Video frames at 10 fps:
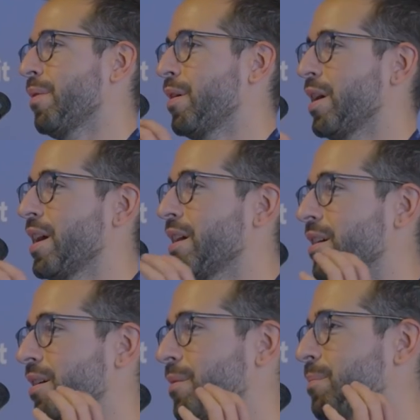the
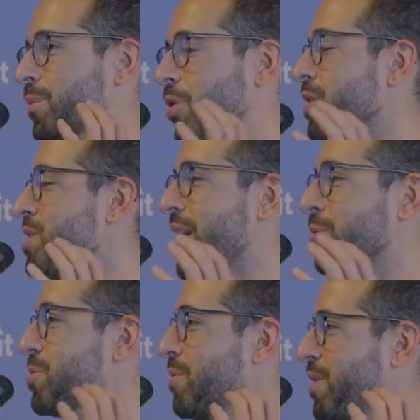um, current
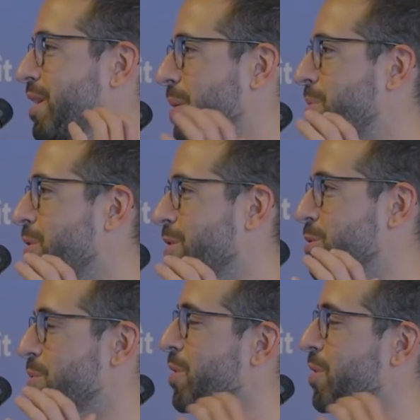status of the crypto industry,